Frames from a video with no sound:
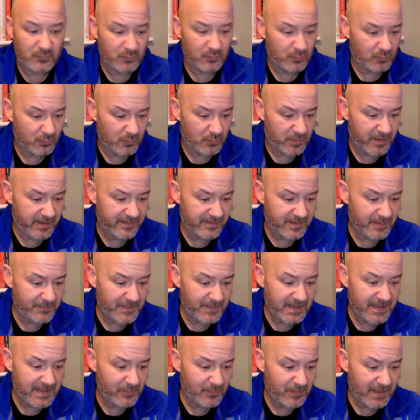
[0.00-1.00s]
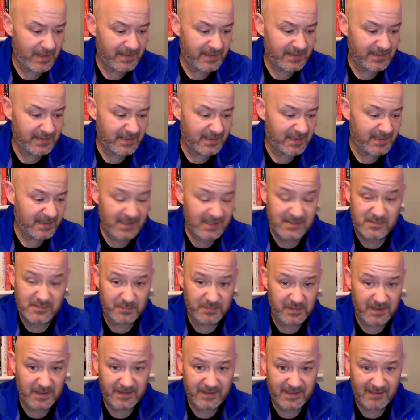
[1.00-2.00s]
one of them anyway, and he has
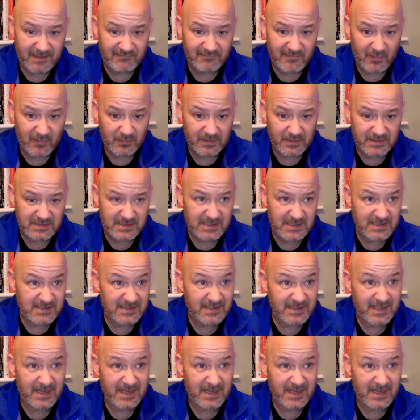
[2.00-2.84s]
played that role this season,